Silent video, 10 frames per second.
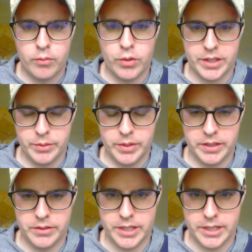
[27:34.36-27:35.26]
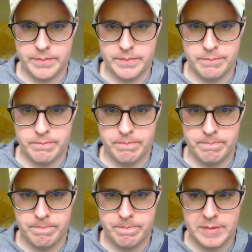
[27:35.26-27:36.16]
Well, that's what Hitler did.
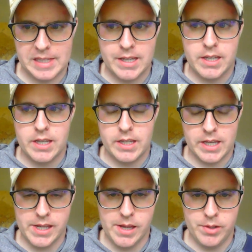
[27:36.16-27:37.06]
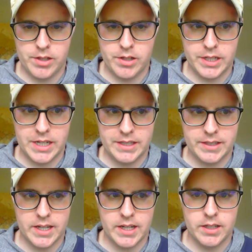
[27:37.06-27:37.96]
He came along and he
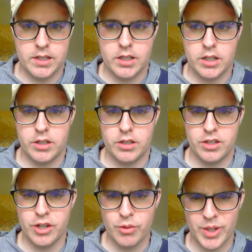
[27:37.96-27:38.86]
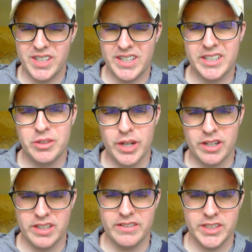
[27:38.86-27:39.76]
said, "Do you really like the way
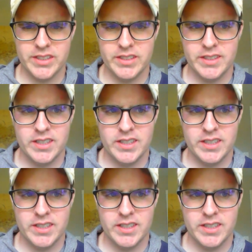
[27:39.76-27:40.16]
you're living?